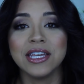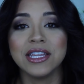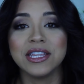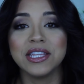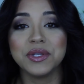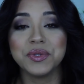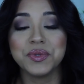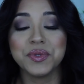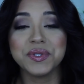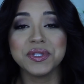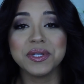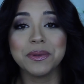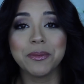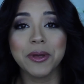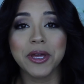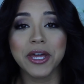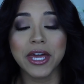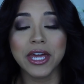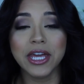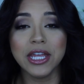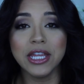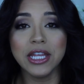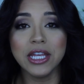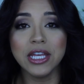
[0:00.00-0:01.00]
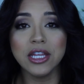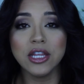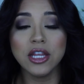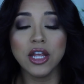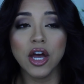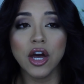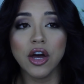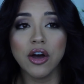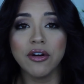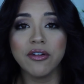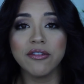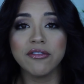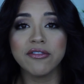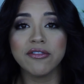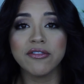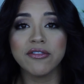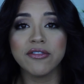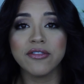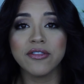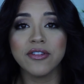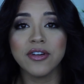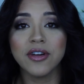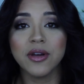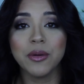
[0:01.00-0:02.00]
This was the beginning of
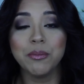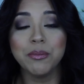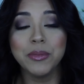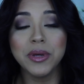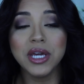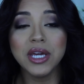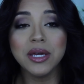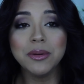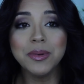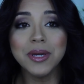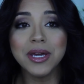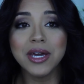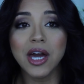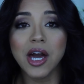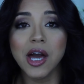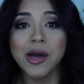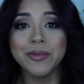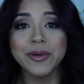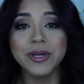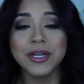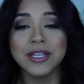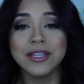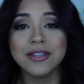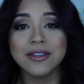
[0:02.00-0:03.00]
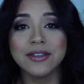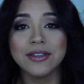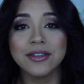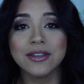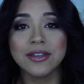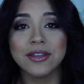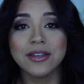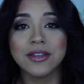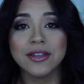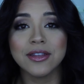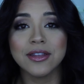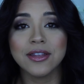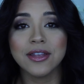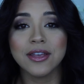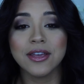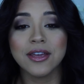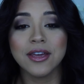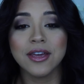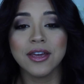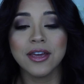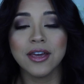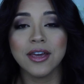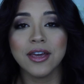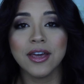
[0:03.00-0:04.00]
me becoming
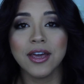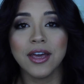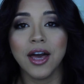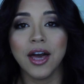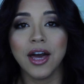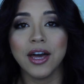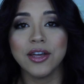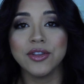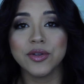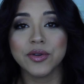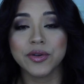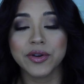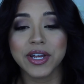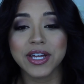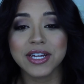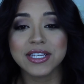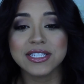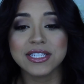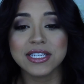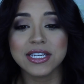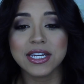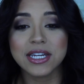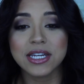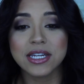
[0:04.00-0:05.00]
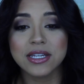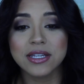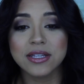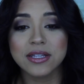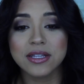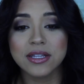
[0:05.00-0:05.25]
anorexic.